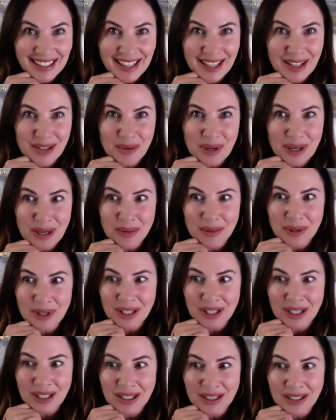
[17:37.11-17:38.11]
And
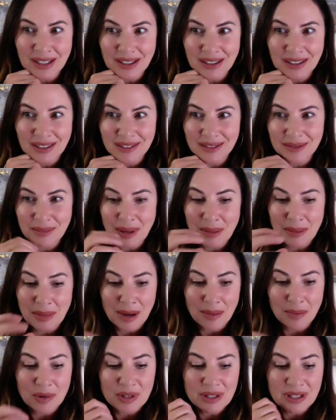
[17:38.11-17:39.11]
my
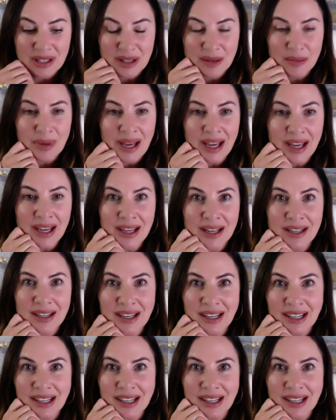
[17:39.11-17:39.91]
mom was in the bed,